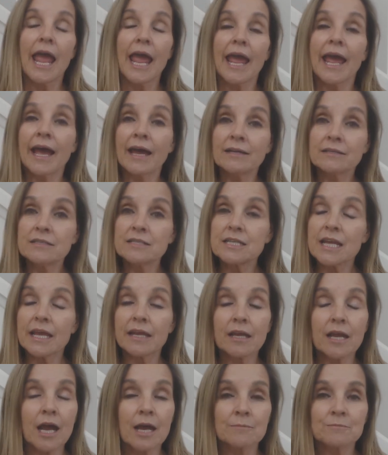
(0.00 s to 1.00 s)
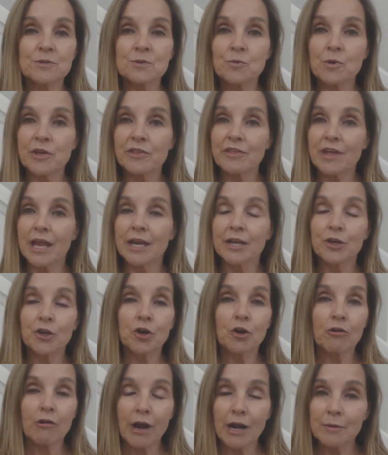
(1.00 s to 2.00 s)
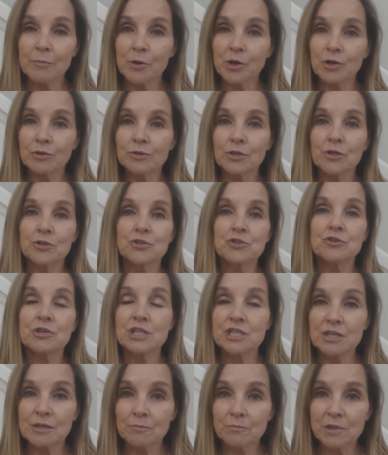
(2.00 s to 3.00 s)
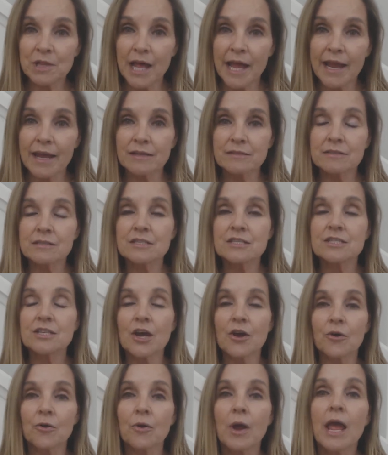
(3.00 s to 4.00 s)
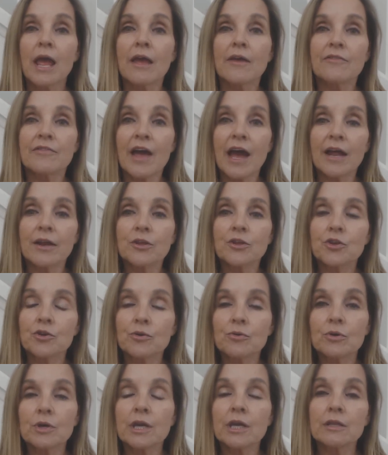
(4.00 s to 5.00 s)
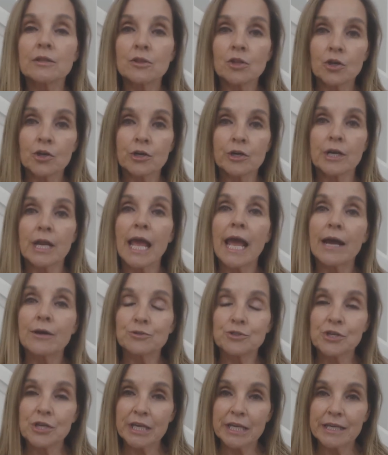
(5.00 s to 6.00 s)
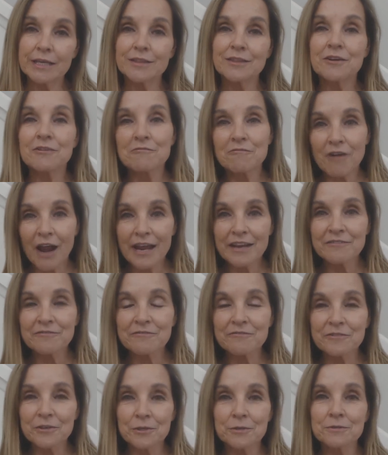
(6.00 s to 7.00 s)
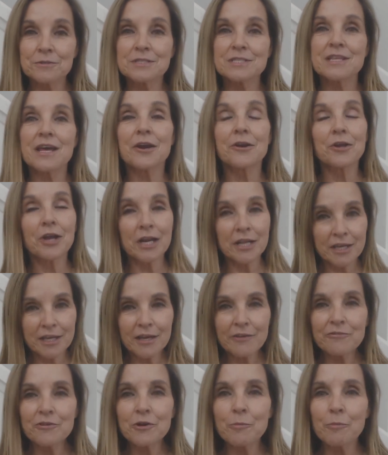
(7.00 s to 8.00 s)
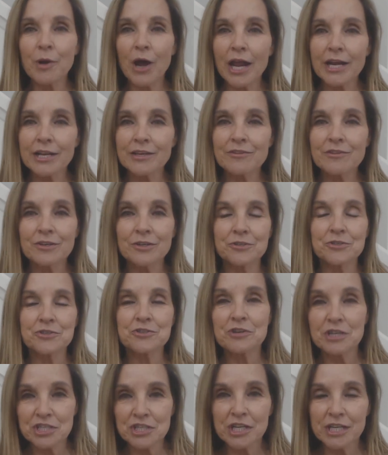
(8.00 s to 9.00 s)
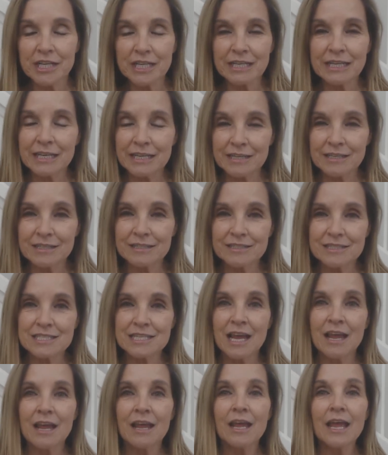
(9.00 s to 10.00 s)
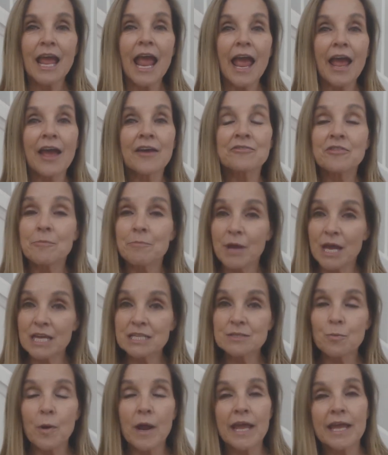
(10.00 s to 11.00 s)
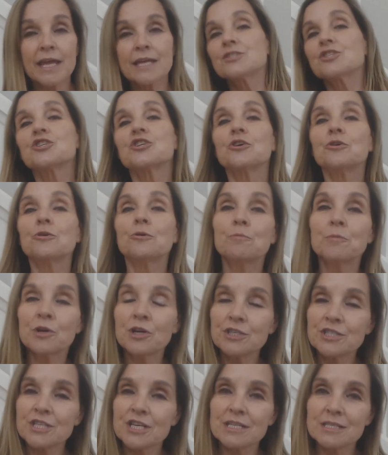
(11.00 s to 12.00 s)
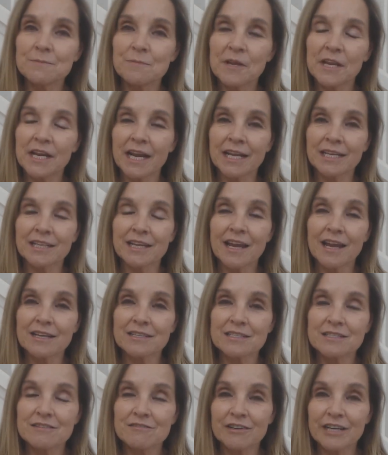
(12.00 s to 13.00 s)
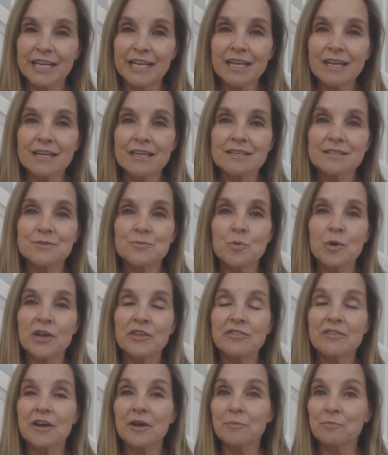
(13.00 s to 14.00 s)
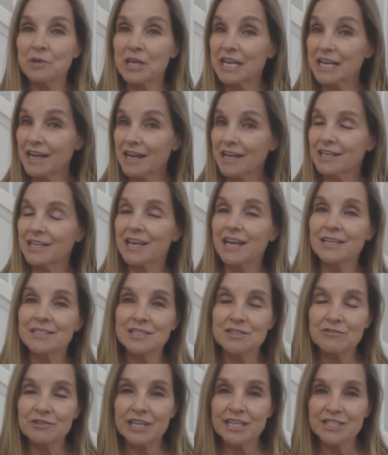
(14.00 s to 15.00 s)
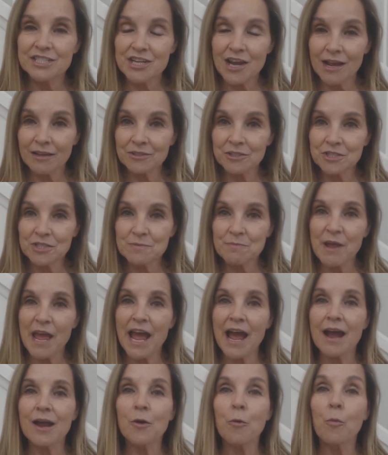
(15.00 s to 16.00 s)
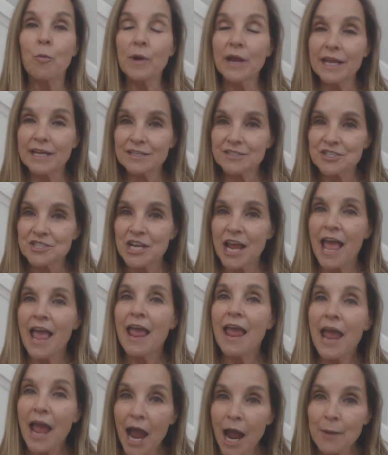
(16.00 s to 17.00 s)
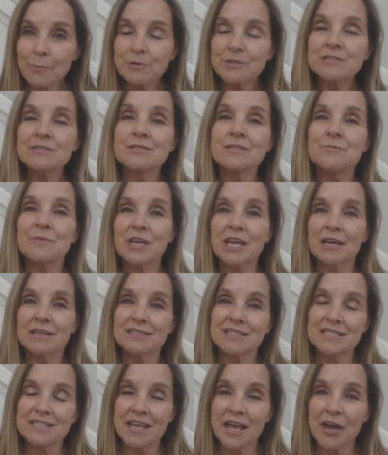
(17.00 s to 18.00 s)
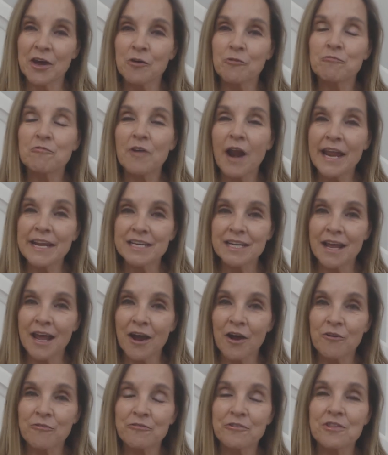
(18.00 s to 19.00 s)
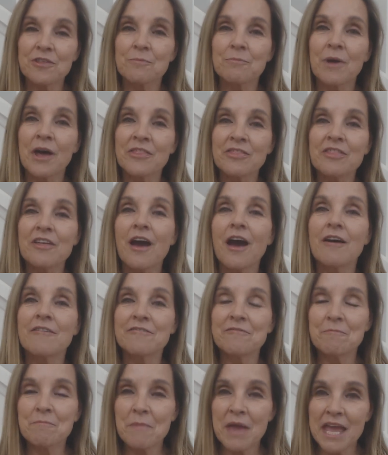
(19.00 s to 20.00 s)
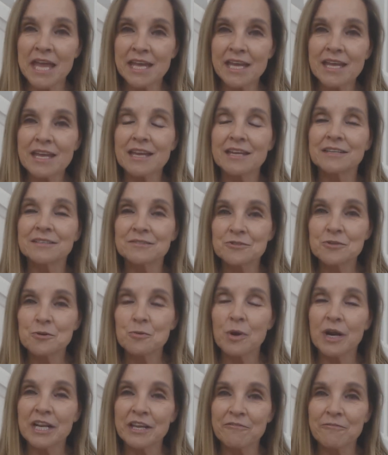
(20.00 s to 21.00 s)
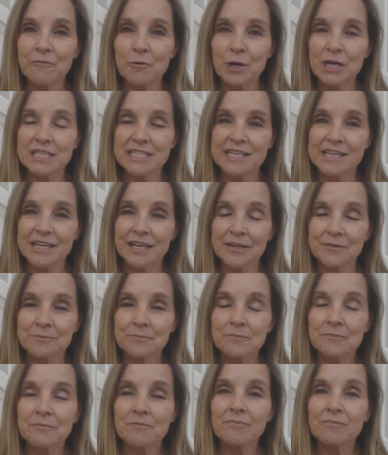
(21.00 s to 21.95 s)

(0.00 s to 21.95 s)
And it comes with an incredible nutrition plan so that you can learn how to eat the right foods that are going to give your body the nutrition it needs. And the best way to purchase P ninety X three is with a P ninety X three challenge pack, which happens to be on sale right now for the month of May in twenty fourteen.